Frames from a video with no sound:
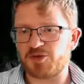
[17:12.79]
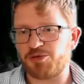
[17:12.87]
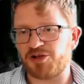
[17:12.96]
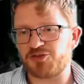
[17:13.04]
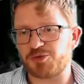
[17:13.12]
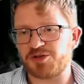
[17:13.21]

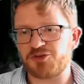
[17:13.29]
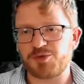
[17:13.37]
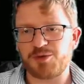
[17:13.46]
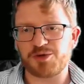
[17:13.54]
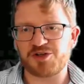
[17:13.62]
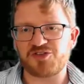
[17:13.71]
Presswich, we
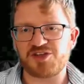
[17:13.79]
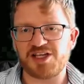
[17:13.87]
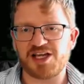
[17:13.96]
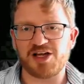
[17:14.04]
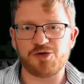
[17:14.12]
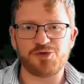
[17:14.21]
want to see
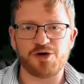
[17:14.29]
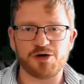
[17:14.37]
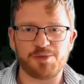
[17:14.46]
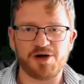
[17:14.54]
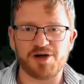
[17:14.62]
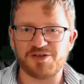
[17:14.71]
how far
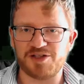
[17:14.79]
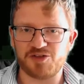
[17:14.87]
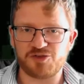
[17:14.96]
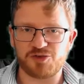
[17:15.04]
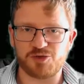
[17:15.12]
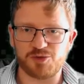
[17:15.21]
apart these
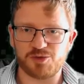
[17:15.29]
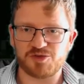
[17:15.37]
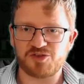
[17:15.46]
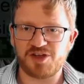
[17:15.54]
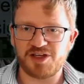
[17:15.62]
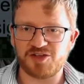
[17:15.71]
two
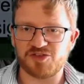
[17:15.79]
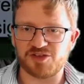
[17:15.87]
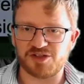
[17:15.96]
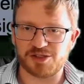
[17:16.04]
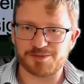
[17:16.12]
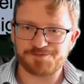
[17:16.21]
signs
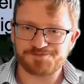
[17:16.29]
are.